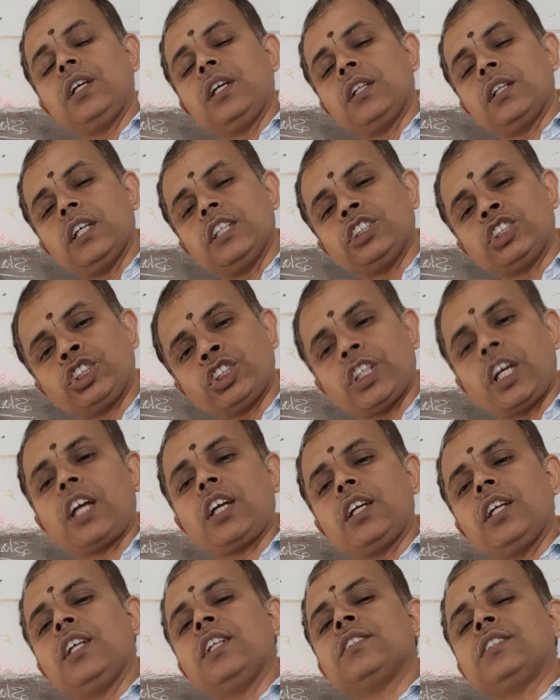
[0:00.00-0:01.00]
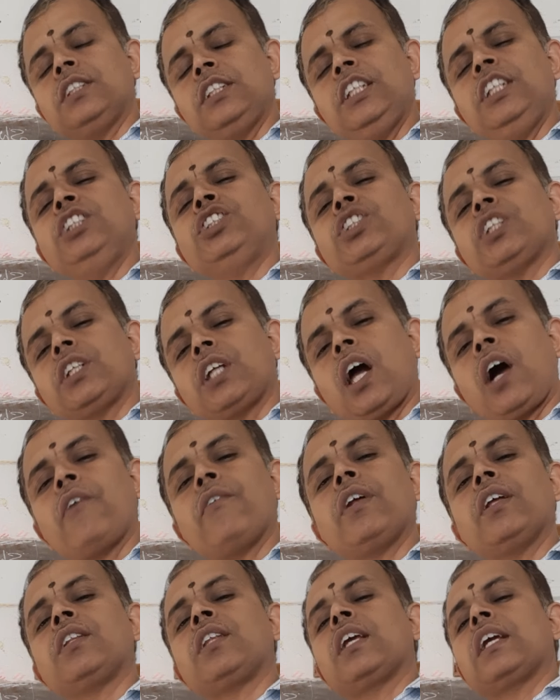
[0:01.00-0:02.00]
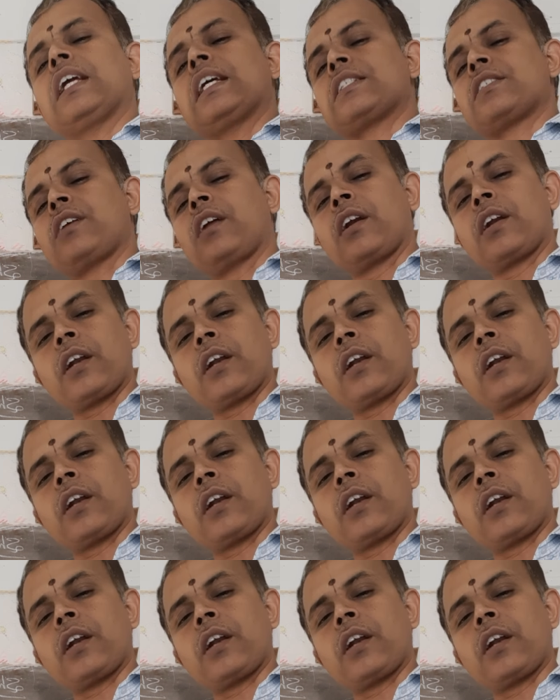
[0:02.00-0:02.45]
in the check is each and everything is